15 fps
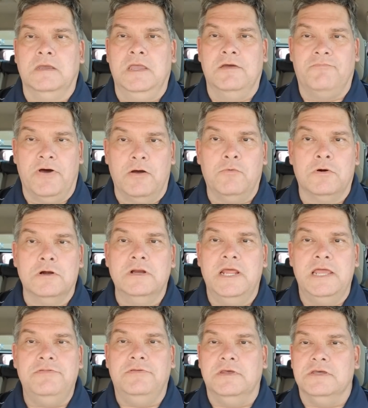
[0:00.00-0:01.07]
If I were an
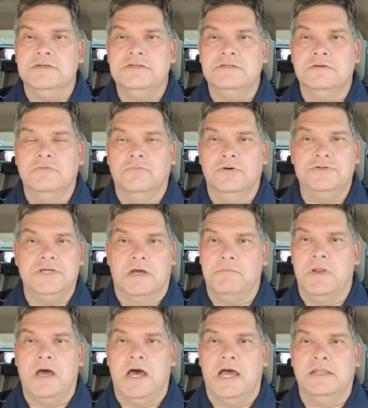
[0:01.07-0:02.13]
atheist, which I'm
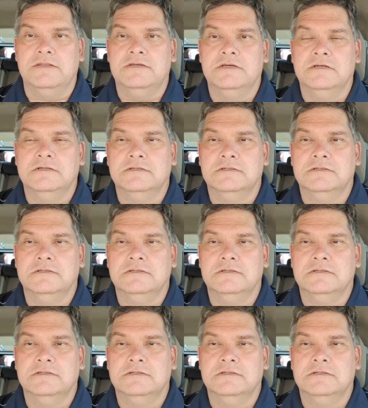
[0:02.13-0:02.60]
not,